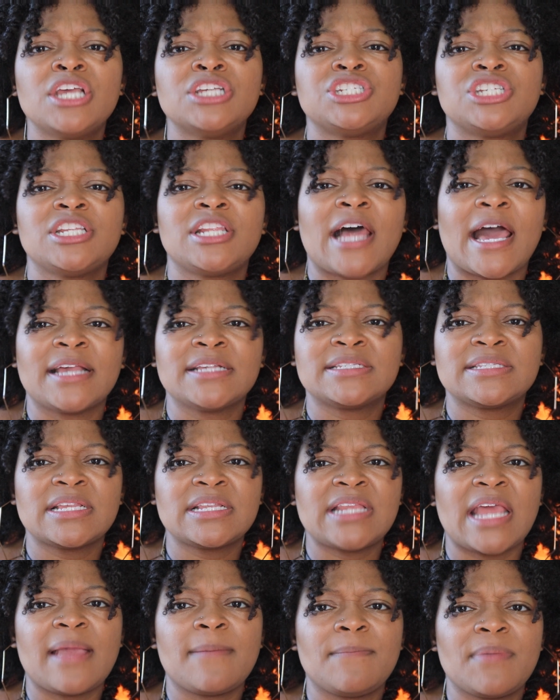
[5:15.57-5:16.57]
She likes
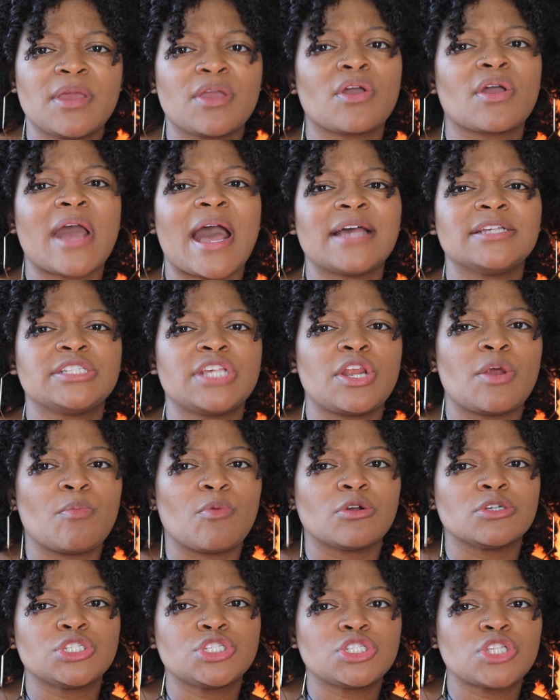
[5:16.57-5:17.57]
to date bigger guys that are
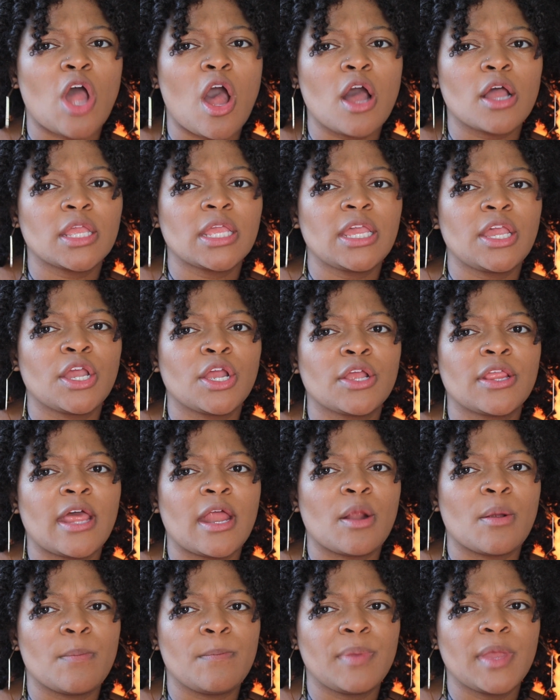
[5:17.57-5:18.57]
more stockier,
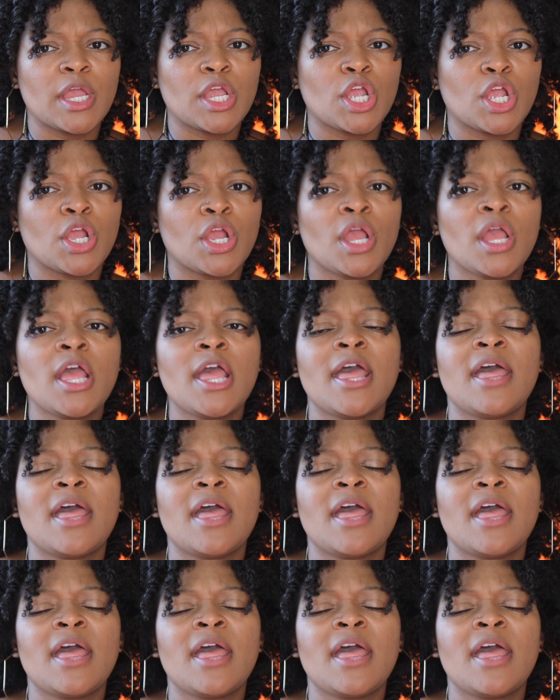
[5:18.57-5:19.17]
that are bigger,